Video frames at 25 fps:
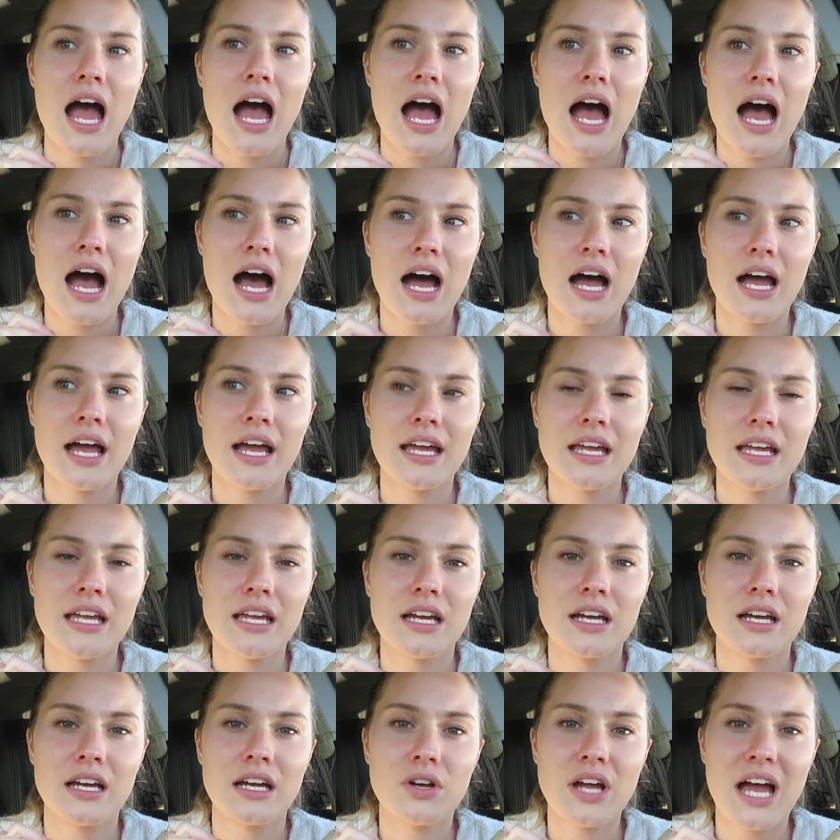I
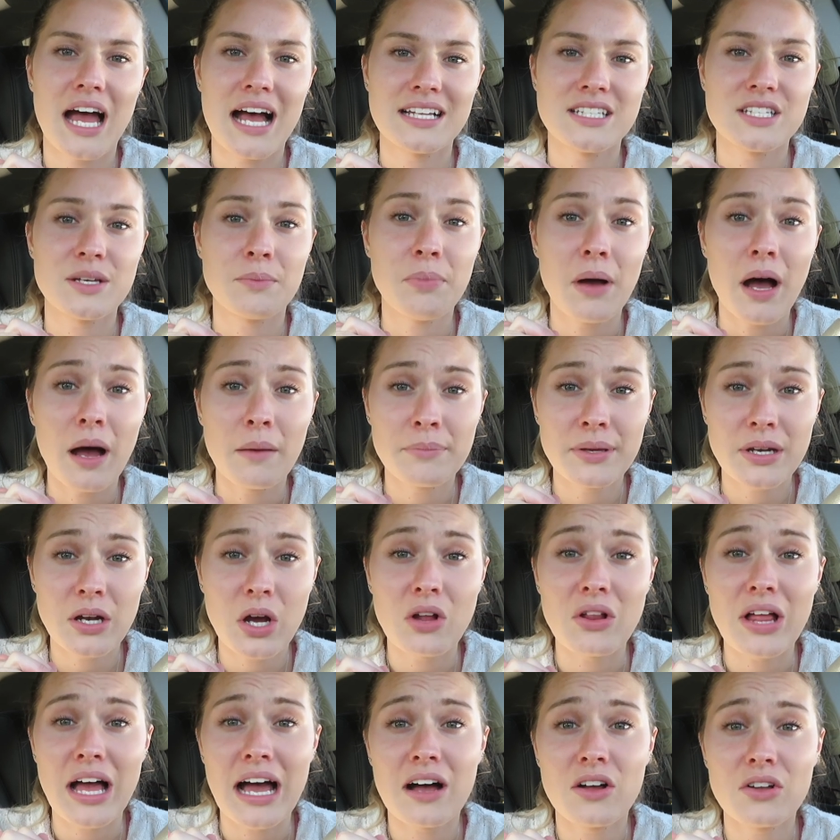had to pump it
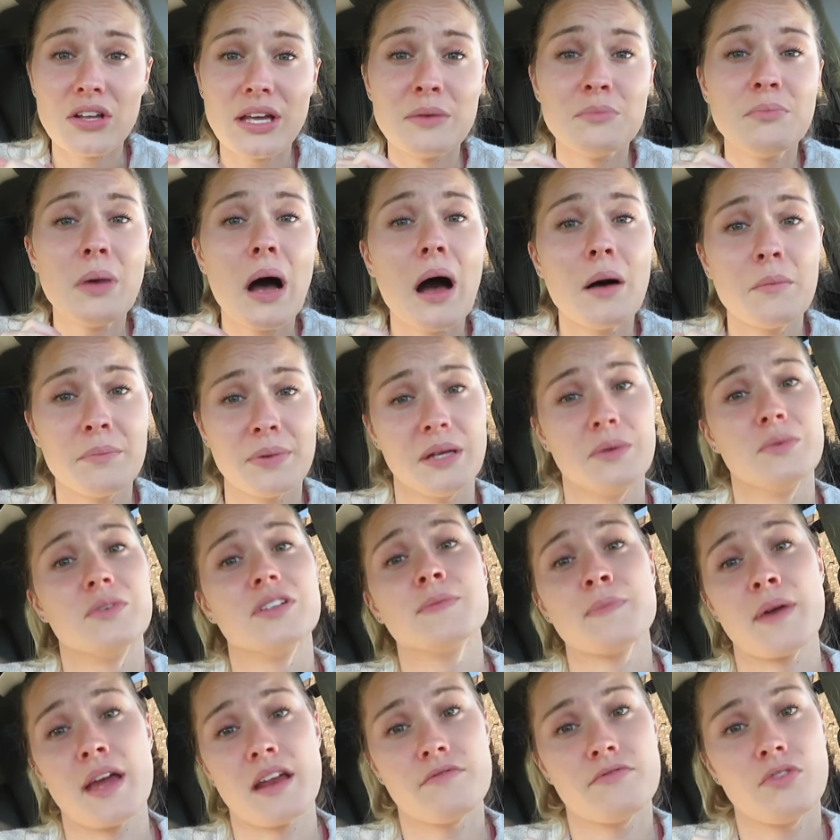all out, and pumping
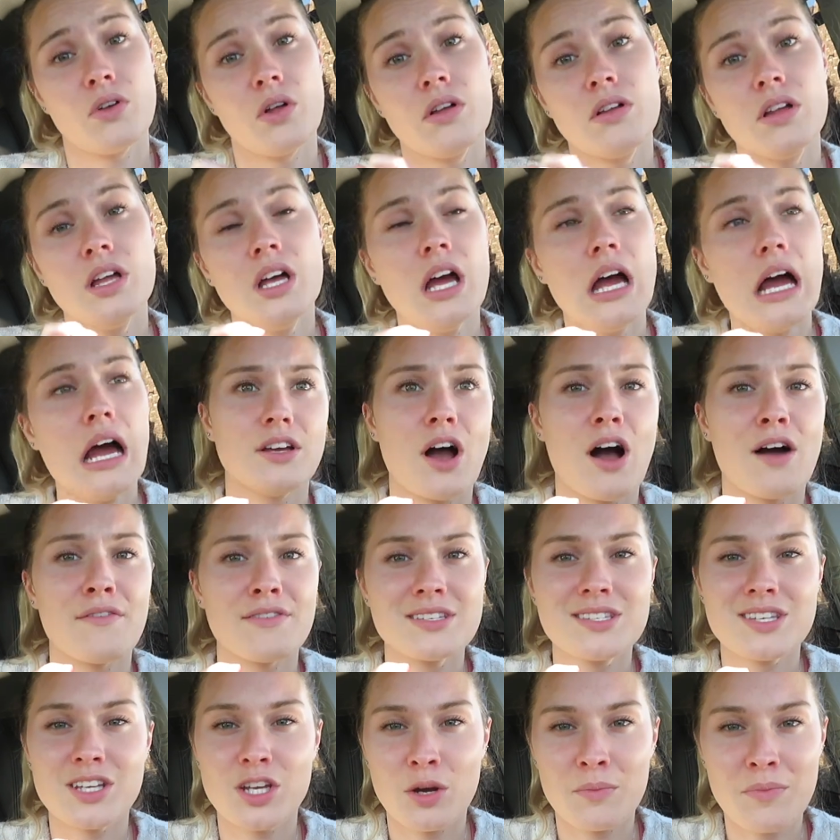was painful.
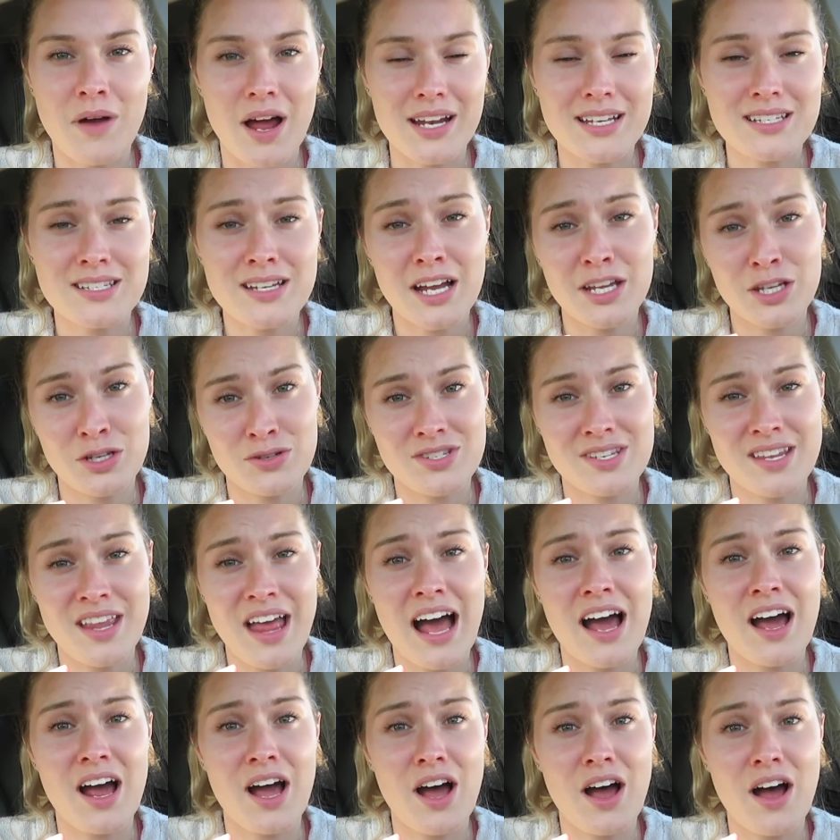Obviously your body's not used to
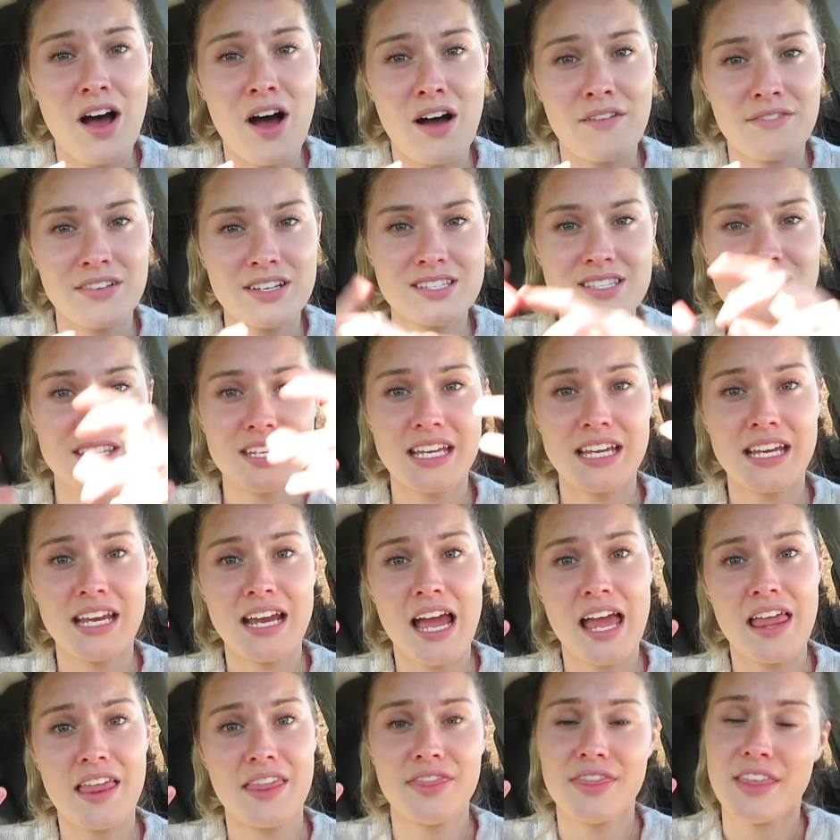that.
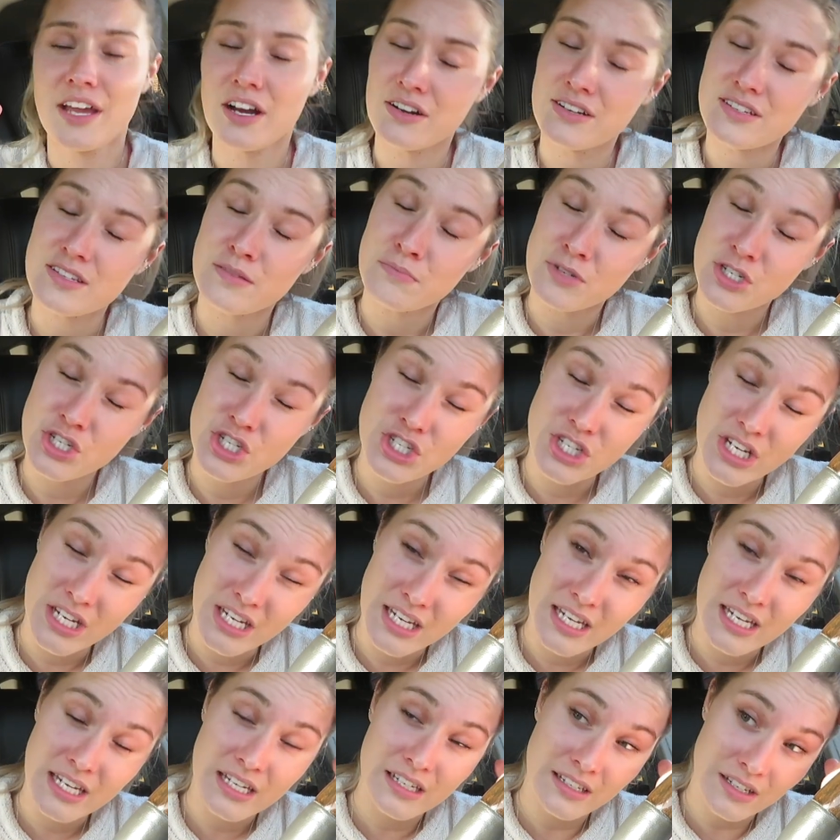Obviously there is a
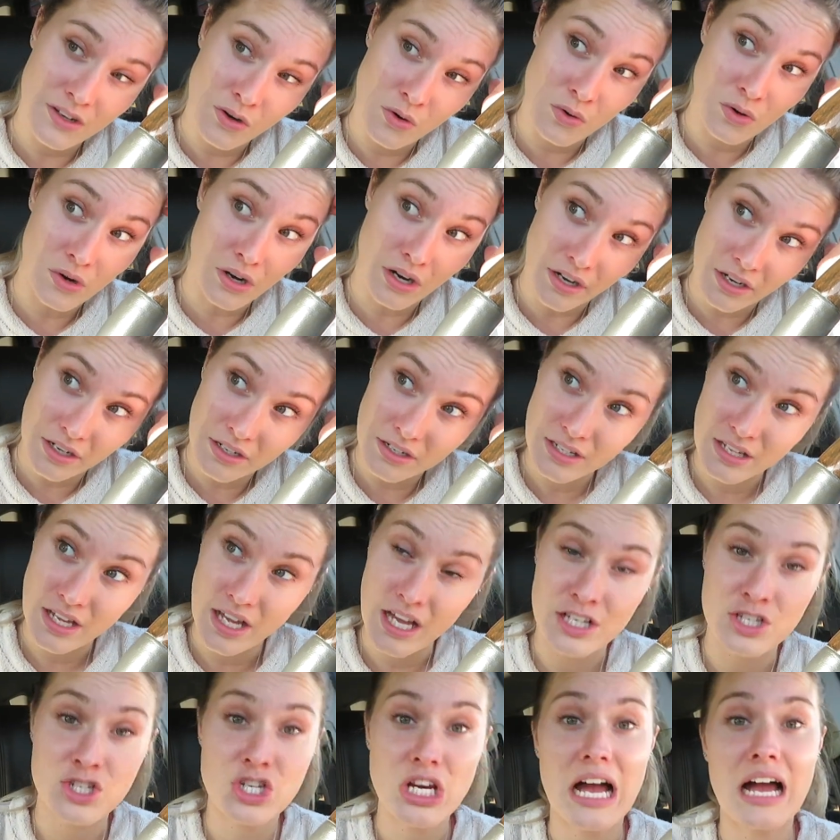machine or
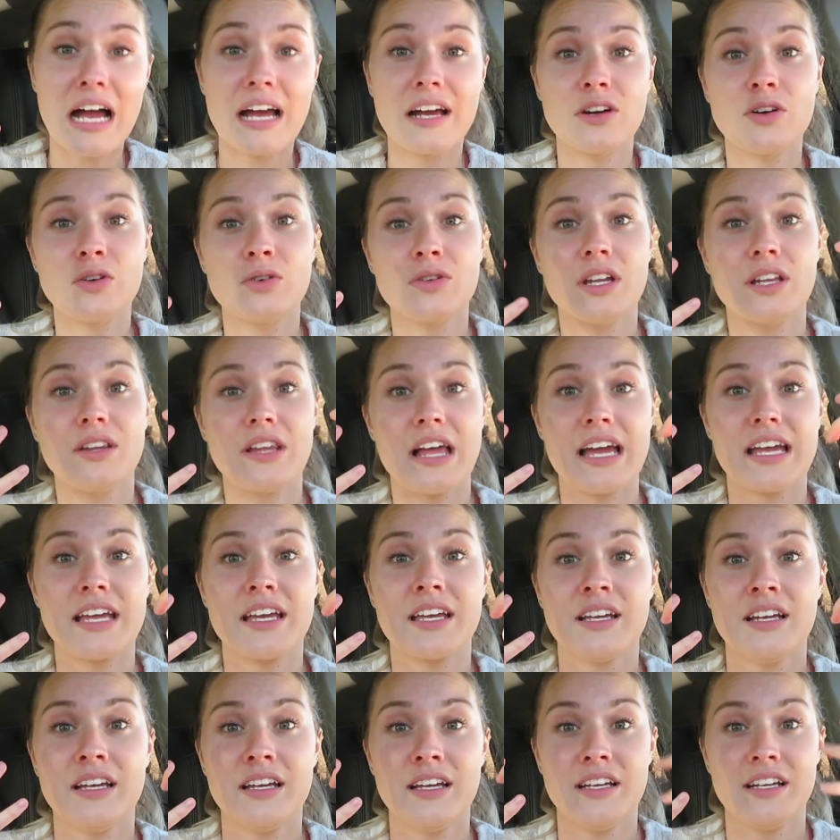a child
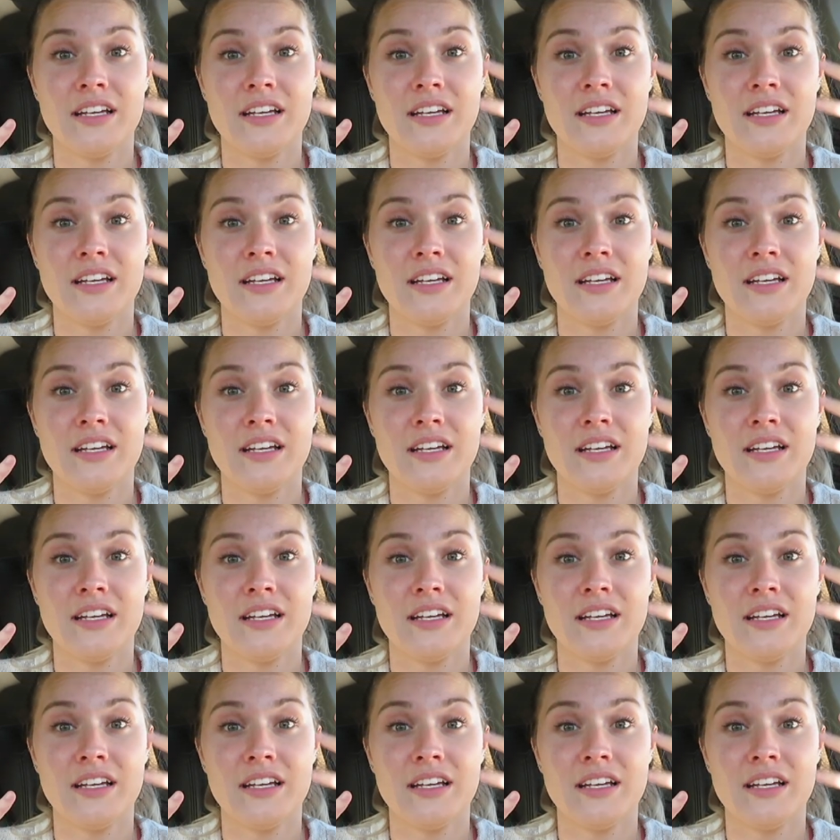like